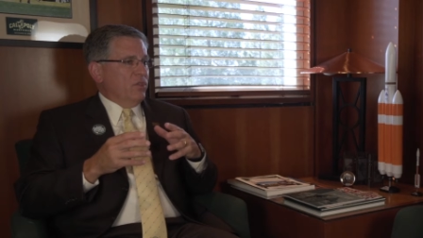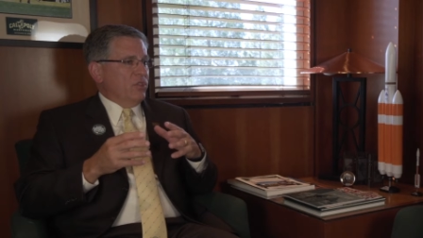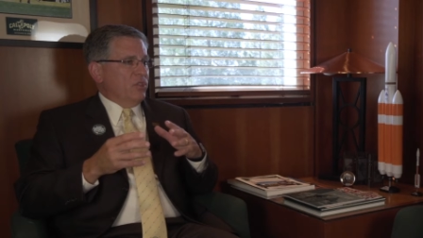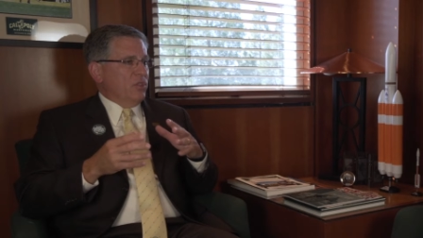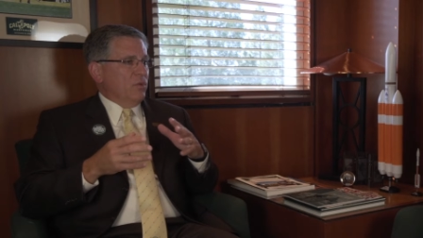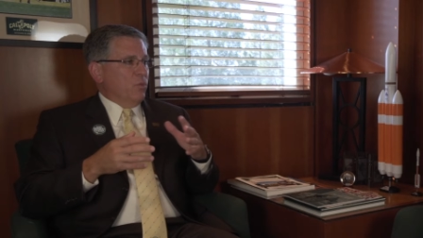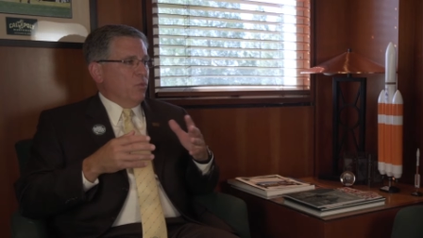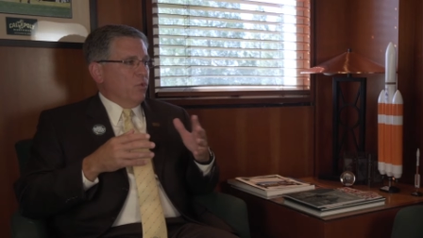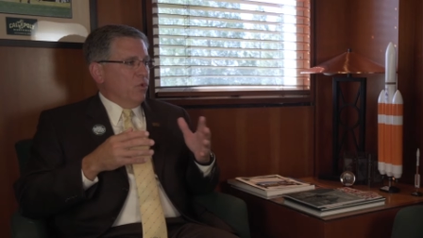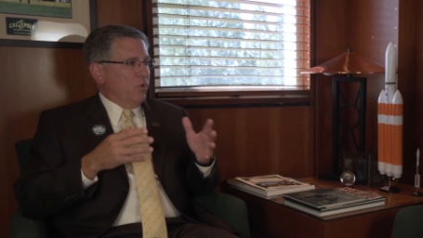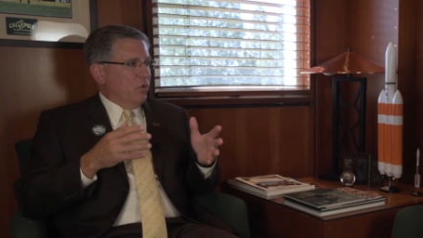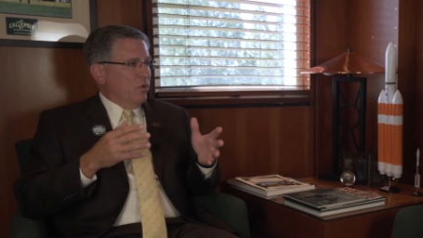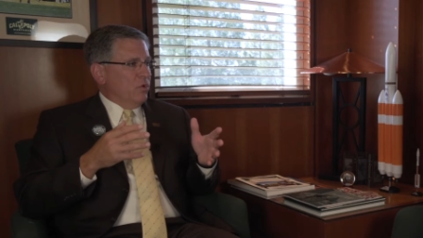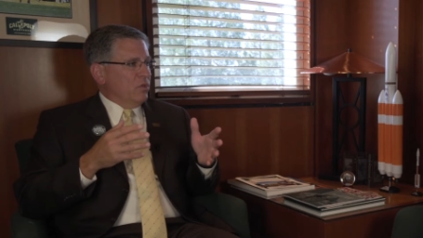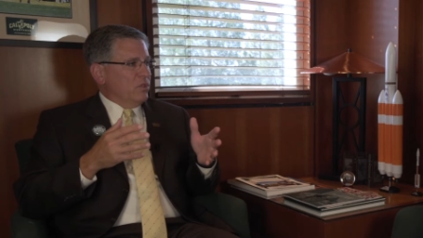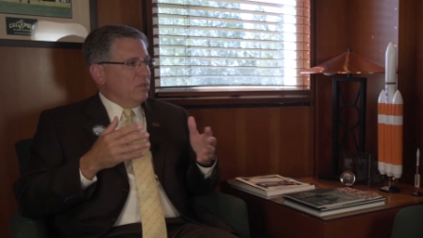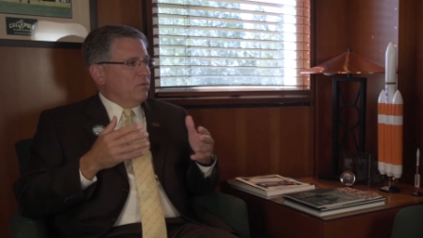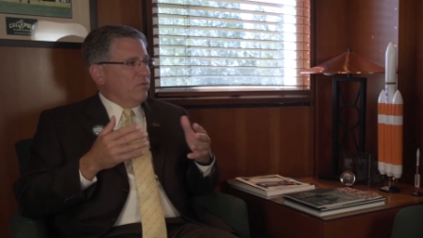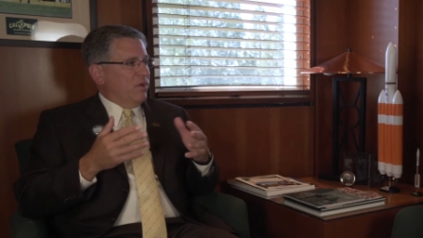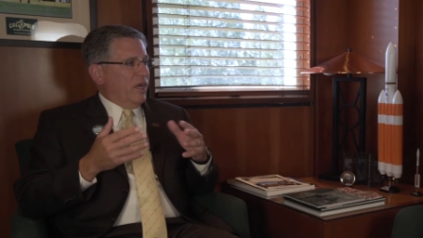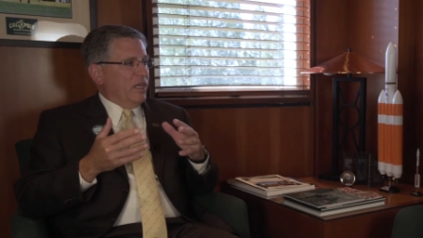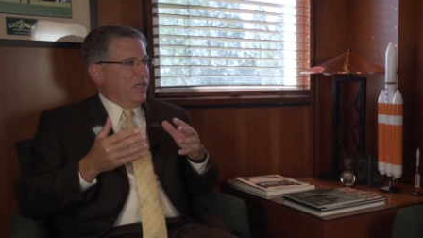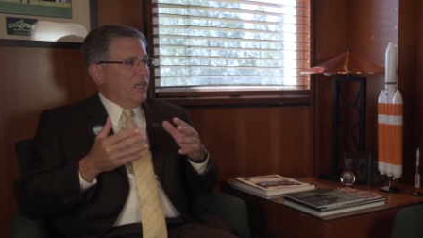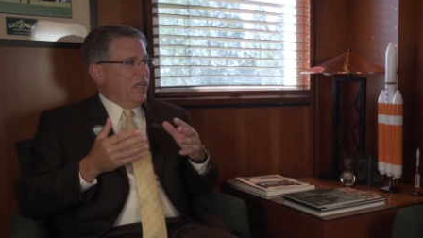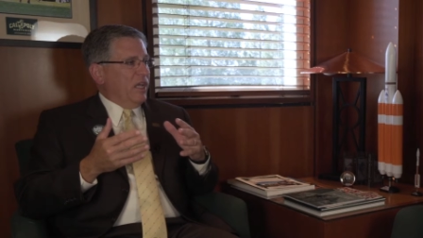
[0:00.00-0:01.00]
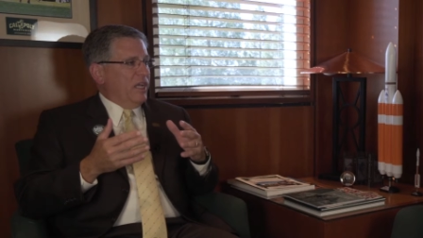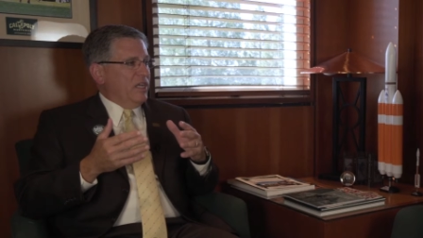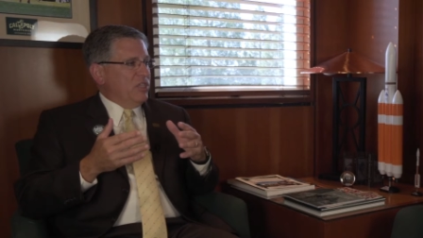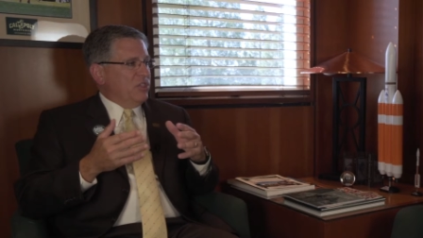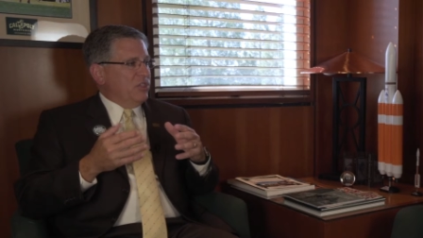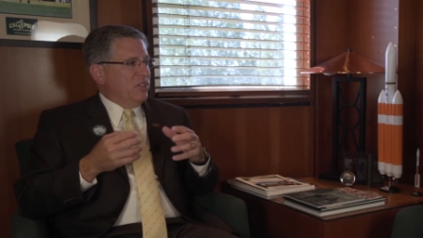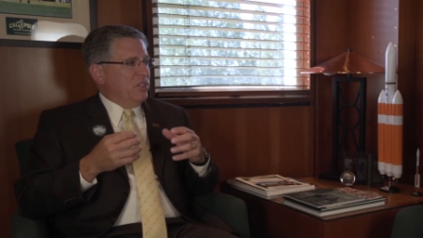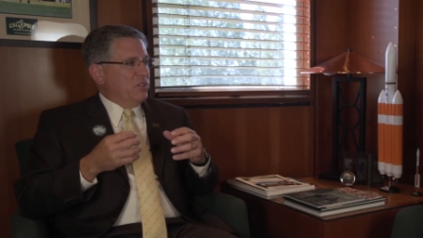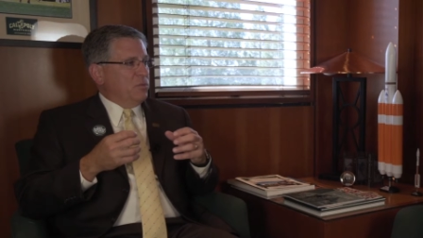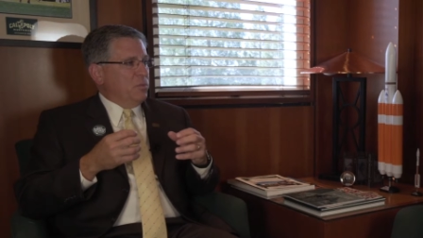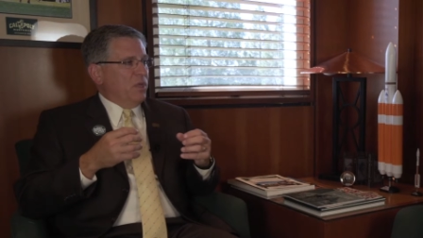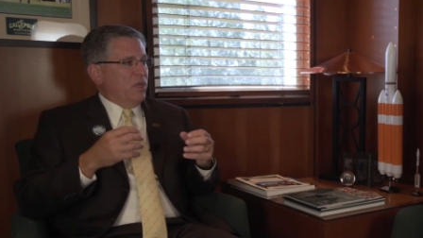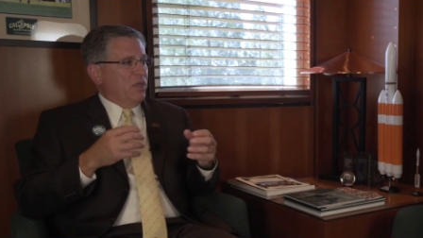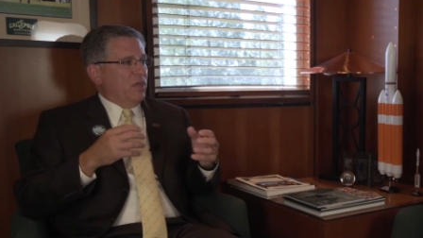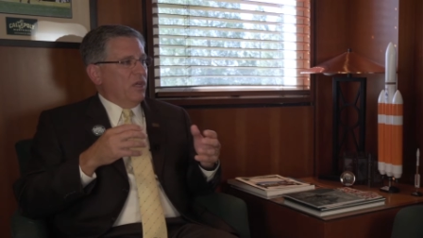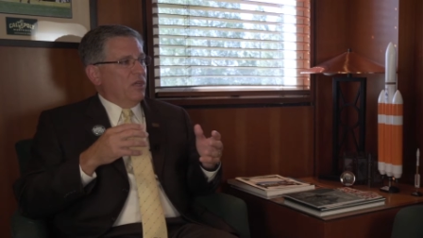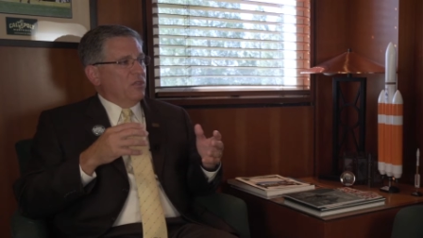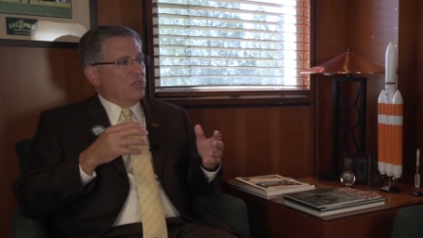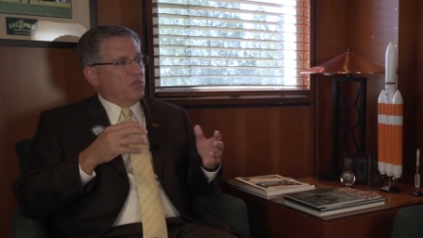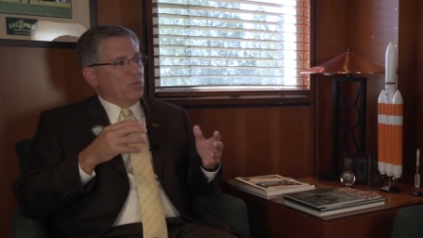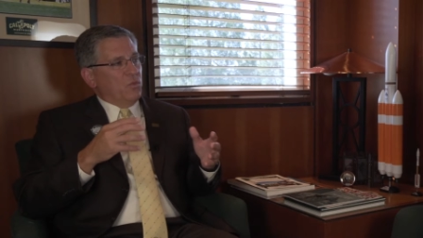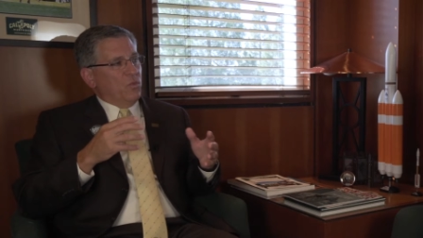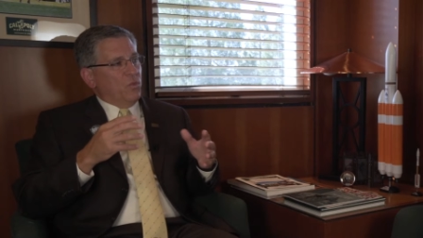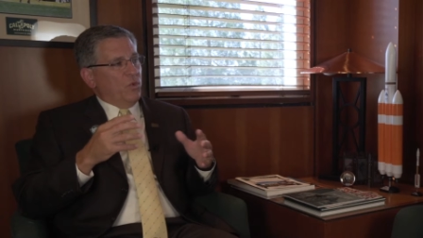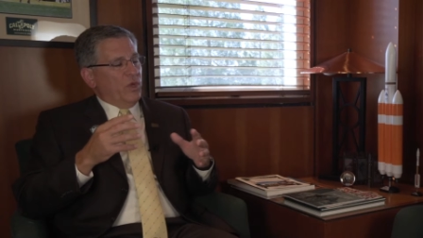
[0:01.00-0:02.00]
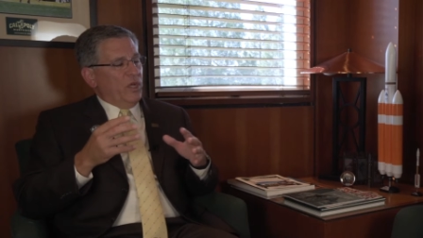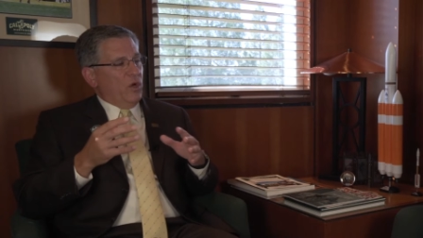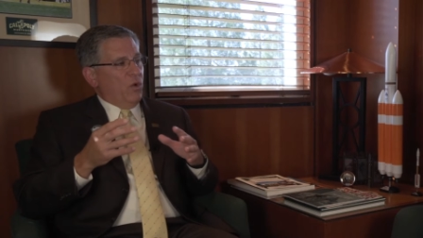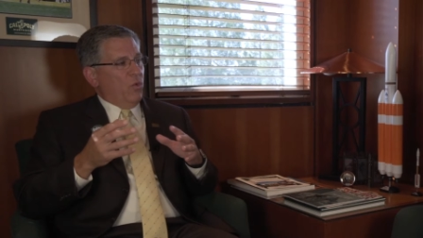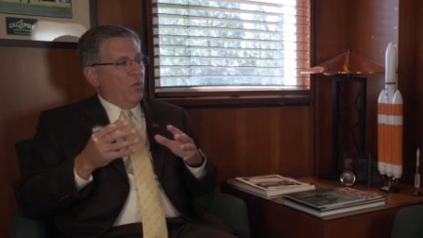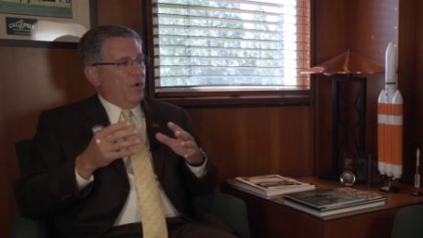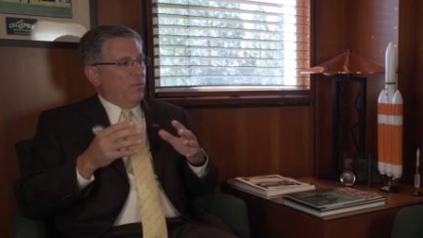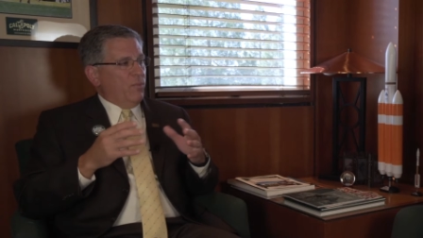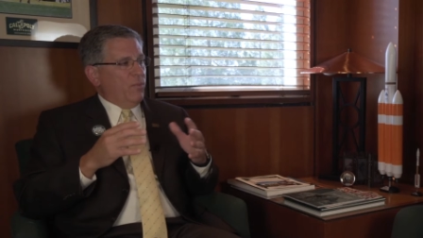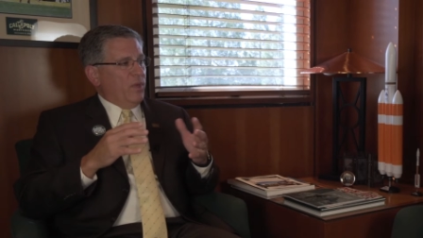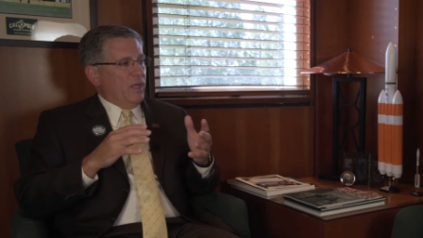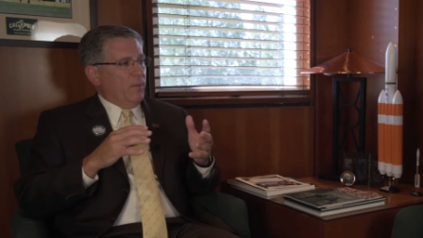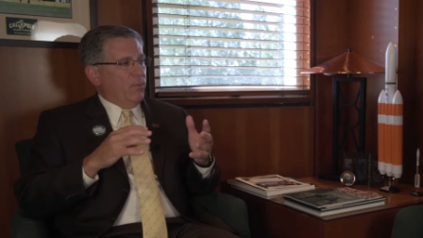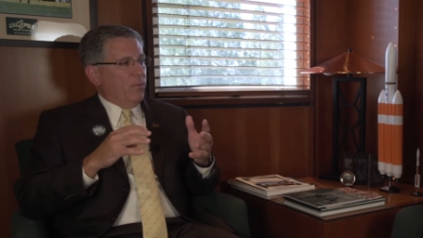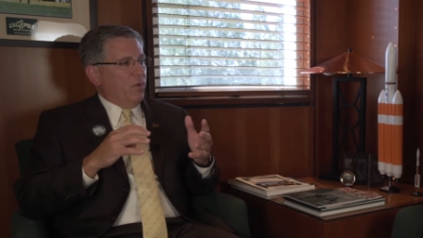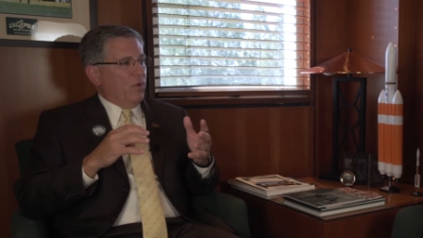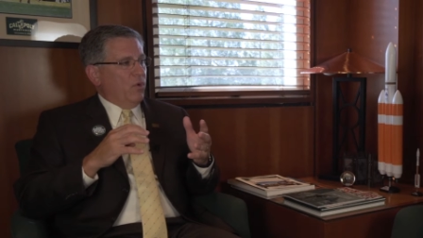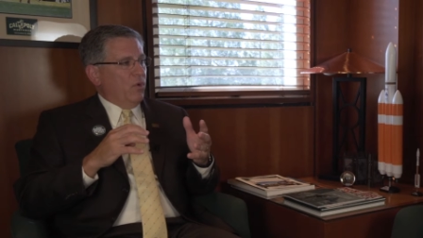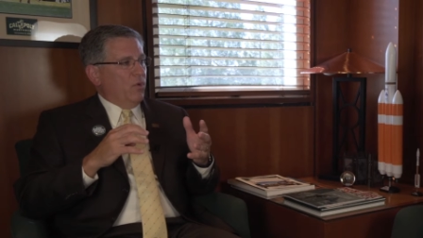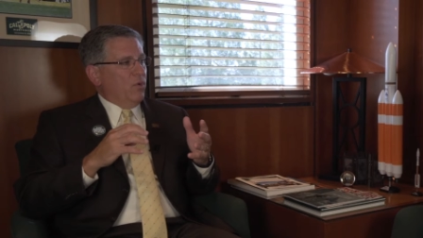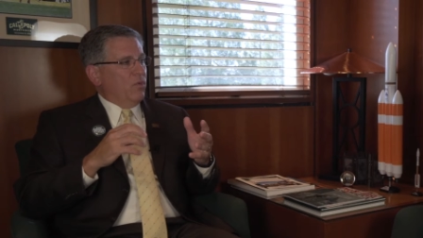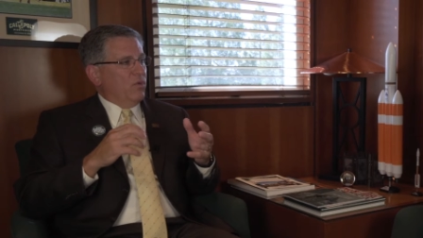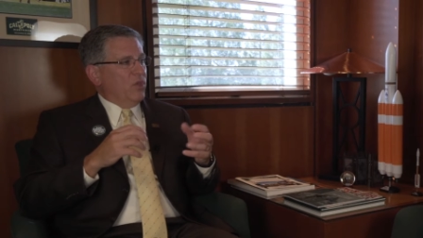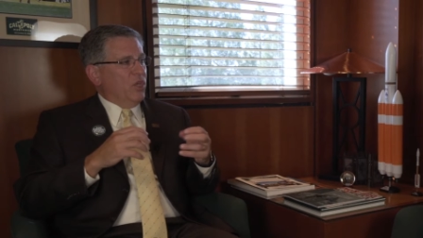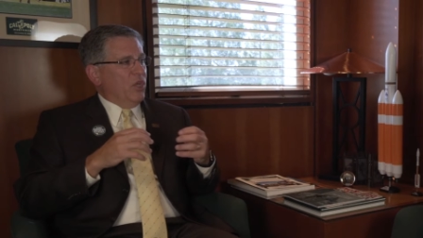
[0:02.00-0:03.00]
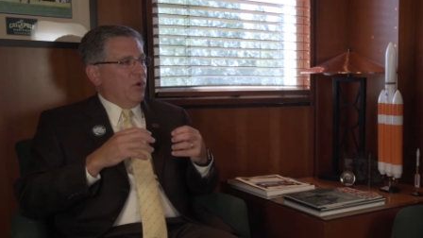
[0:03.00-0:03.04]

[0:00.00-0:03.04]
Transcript: there's some rules and regulations because we don't want people,